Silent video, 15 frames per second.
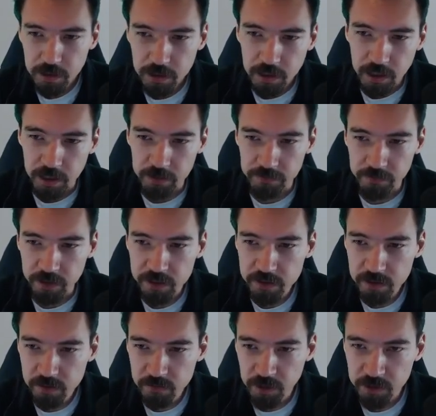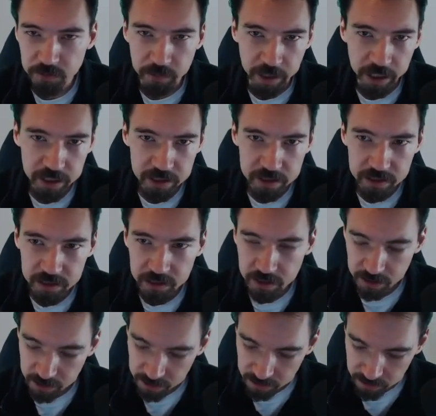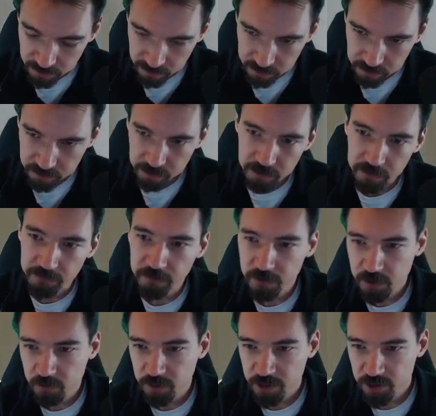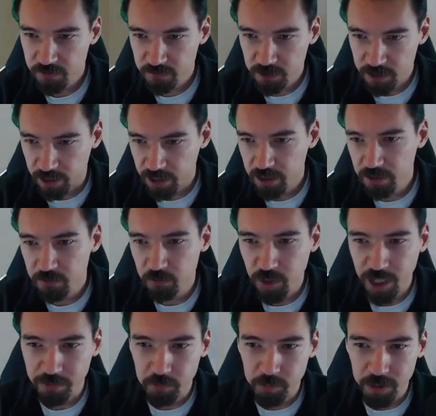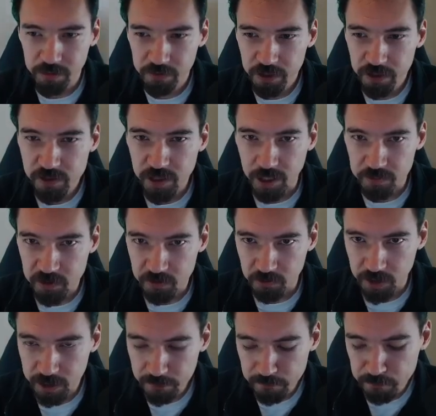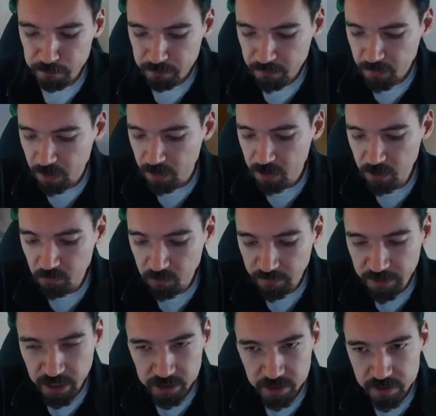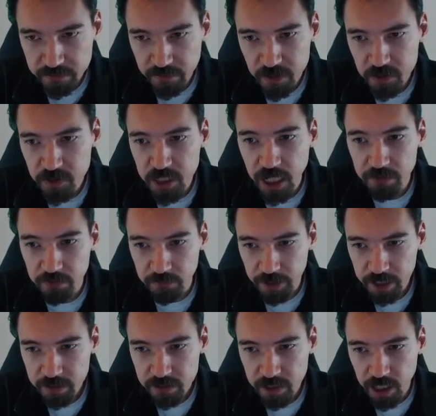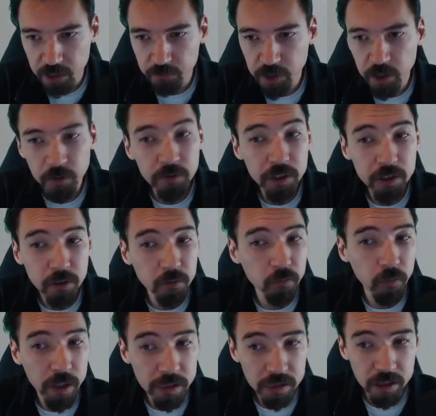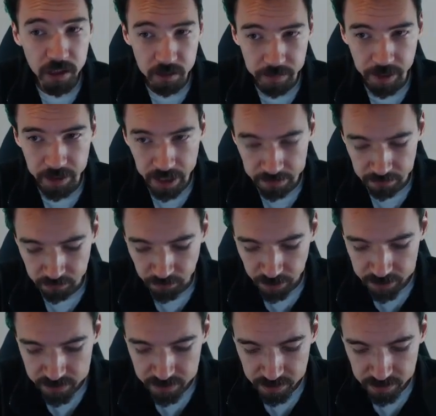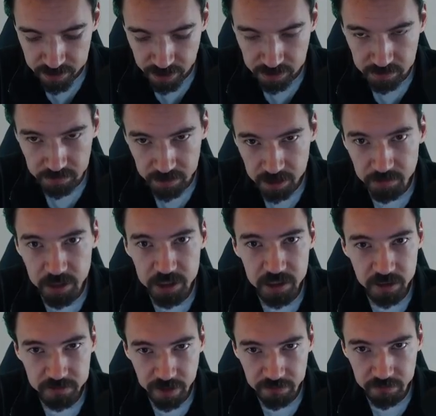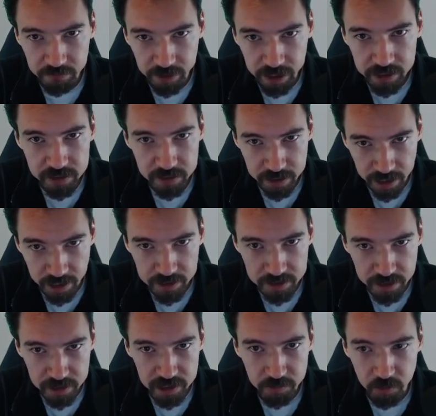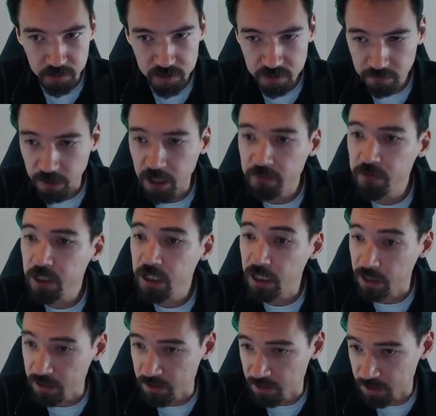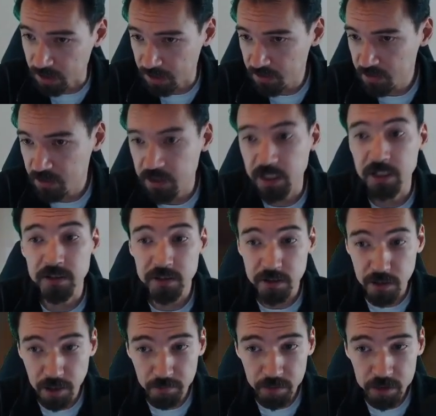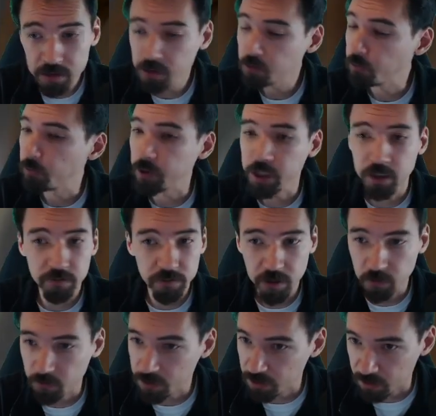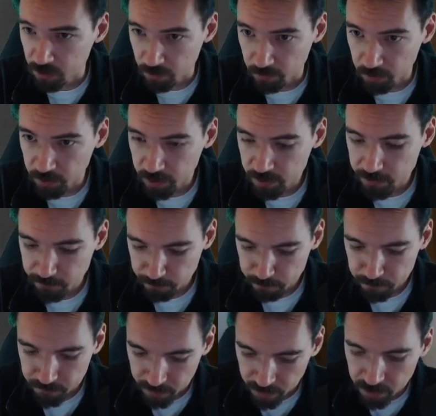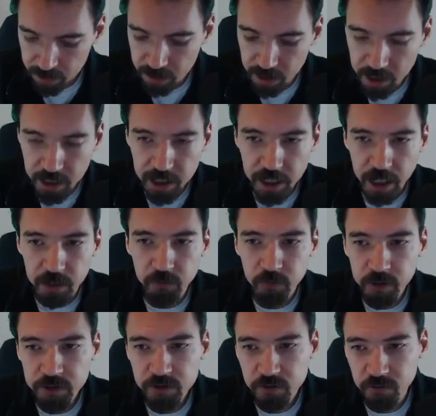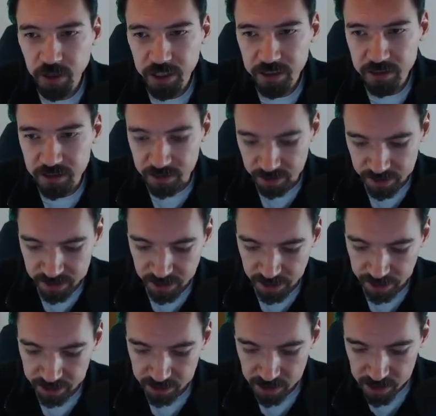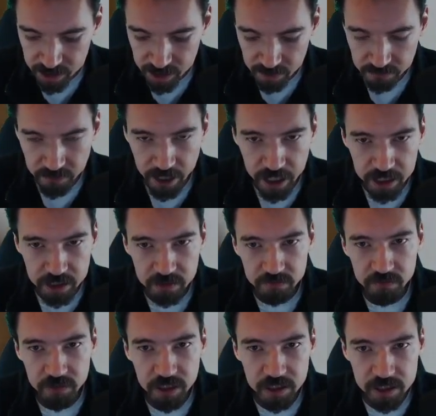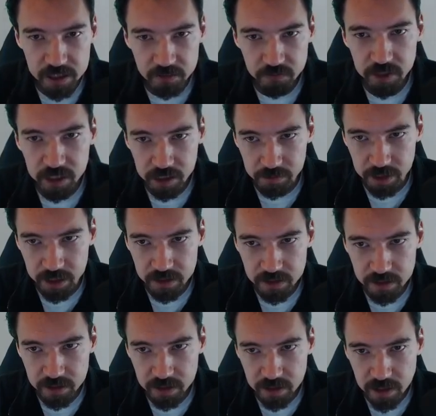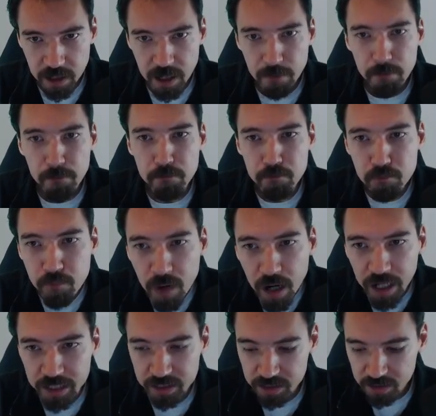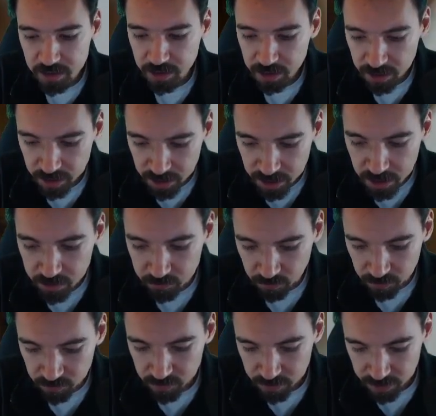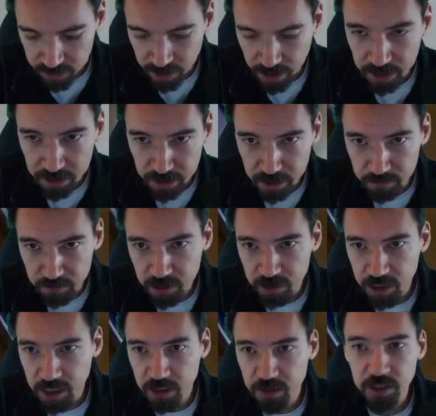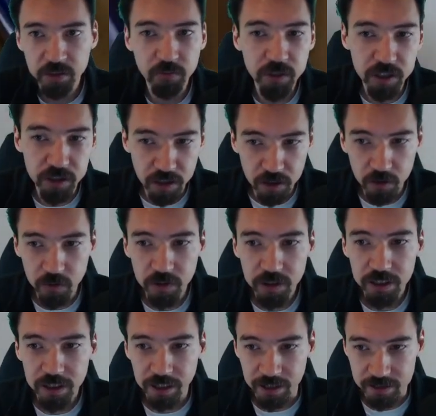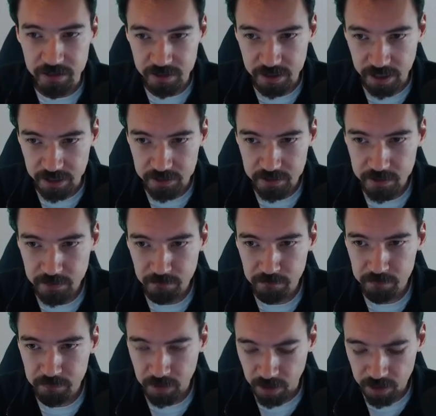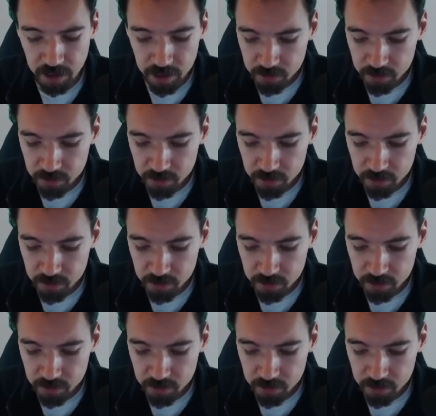Hey friends, welcome back. The first question of the day, we have a bit of a conceptual one. We've got this function f of x, and we only know one thing about f of x, that the limit of f of x as x approaches 5 exists. It is a number, we don't know what the number is. Okay. And we're trying to decide if any of these three limits must equal that limit here that we know exists. Okay.